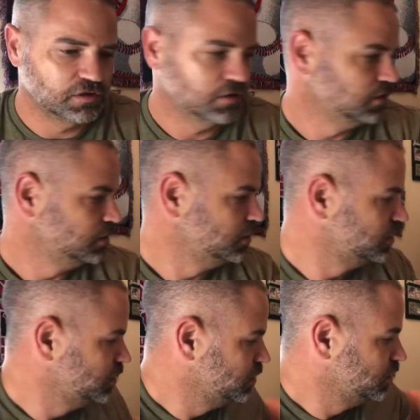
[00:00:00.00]

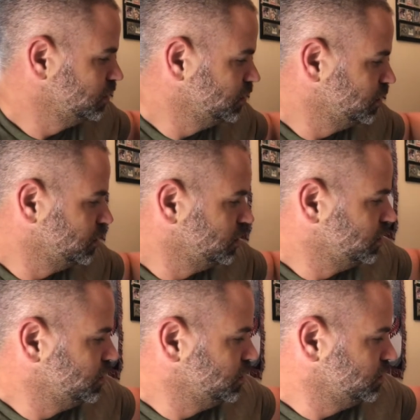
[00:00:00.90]

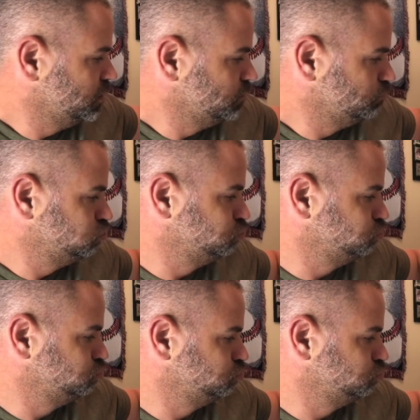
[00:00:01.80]
No one is speaking in this clip.